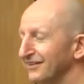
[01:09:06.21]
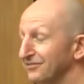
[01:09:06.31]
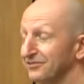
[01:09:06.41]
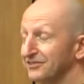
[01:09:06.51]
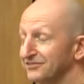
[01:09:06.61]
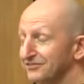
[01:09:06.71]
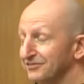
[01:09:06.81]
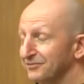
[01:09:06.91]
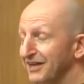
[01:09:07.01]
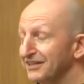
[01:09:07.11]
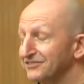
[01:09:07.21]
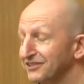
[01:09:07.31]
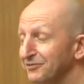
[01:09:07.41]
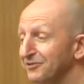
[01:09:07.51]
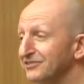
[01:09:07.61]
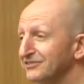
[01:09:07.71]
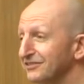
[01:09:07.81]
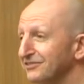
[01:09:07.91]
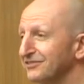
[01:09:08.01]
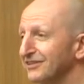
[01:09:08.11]
through the, the monastic
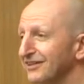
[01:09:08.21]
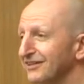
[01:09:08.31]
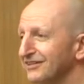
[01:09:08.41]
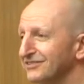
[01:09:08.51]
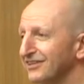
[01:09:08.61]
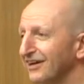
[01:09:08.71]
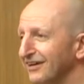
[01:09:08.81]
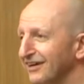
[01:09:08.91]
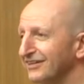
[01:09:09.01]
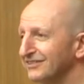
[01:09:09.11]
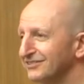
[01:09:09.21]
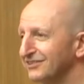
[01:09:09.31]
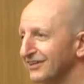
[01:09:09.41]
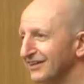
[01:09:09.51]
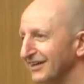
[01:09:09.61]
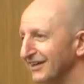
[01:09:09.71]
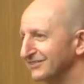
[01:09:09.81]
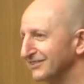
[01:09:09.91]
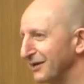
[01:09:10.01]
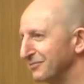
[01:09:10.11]
community, through the, the Sangha, to
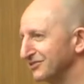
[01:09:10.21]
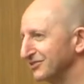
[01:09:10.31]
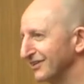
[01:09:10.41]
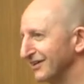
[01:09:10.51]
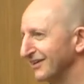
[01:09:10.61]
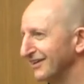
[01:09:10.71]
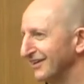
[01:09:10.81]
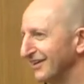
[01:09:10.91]
establish a,